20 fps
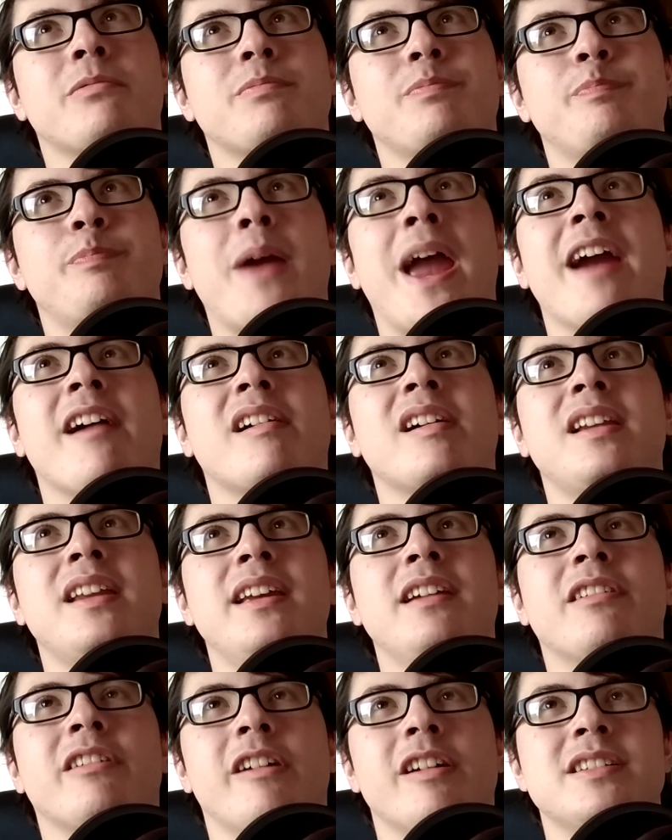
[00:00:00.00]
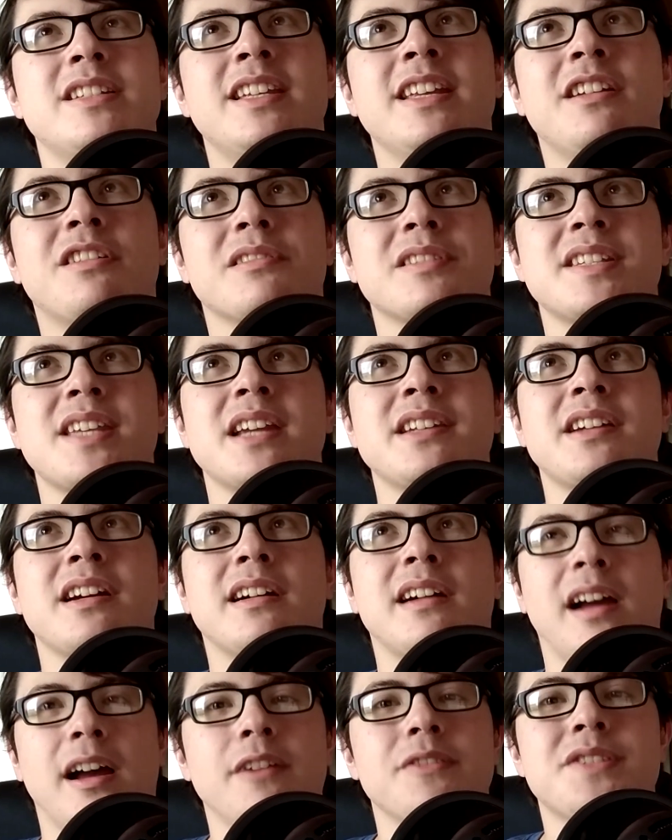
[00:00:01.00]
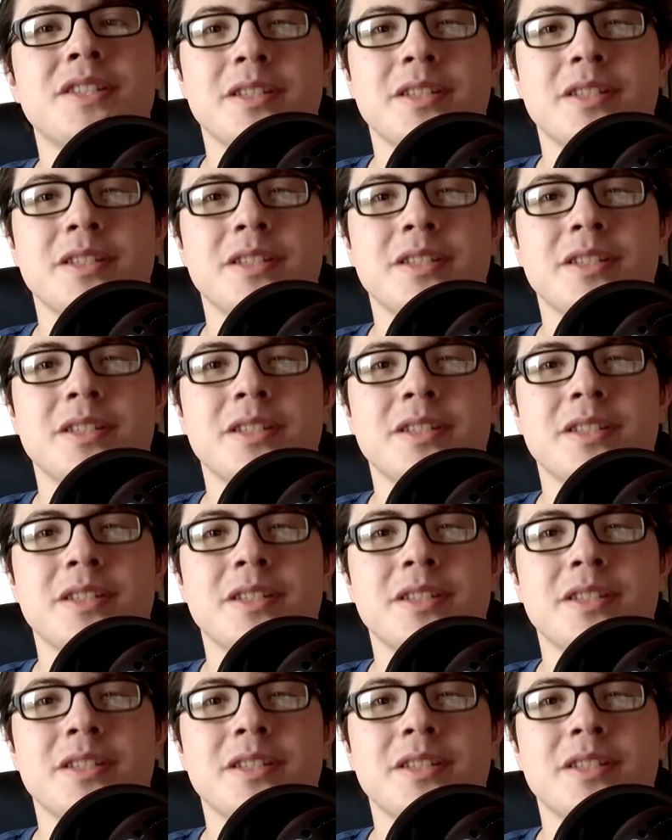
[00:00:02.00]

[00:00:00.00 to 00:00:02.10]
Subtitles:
parody or critique or satire of